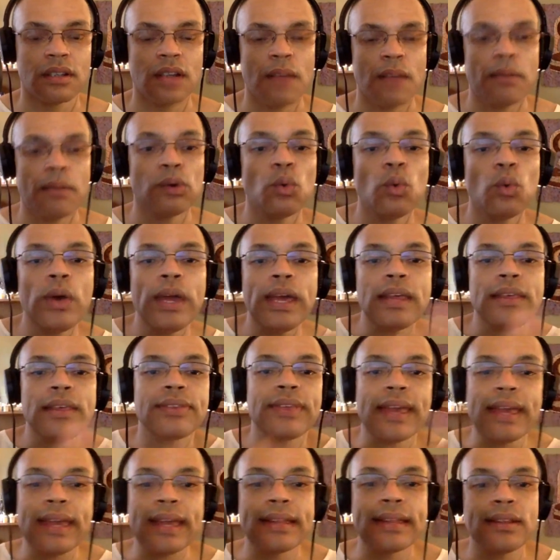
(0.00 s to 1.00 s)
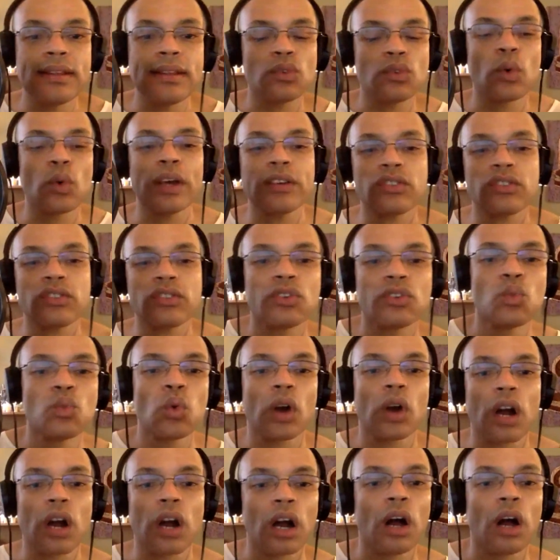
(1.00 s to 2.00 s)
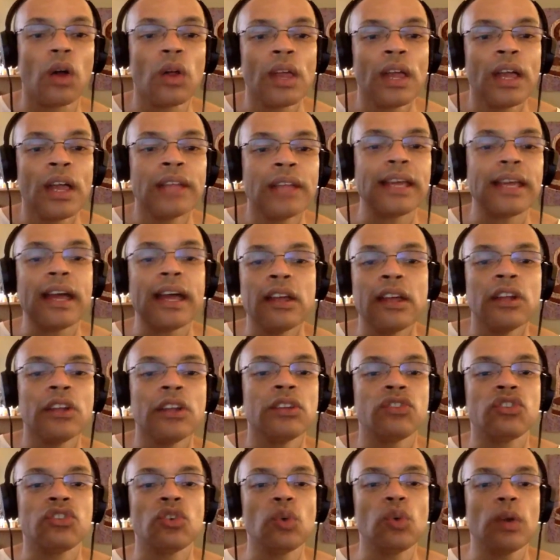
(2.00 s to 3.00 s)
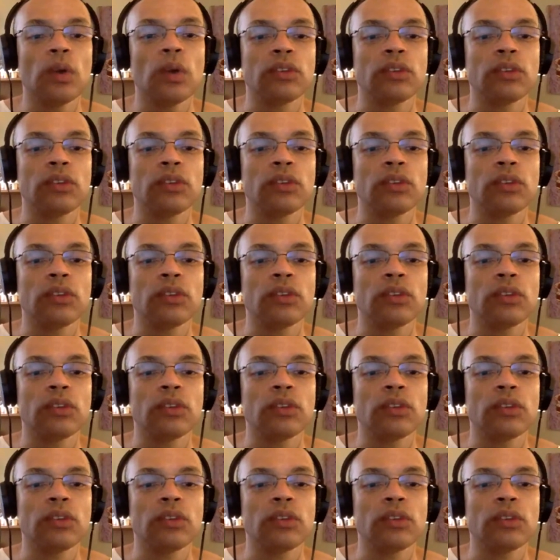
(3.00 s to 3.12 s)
But we think in this Western world that to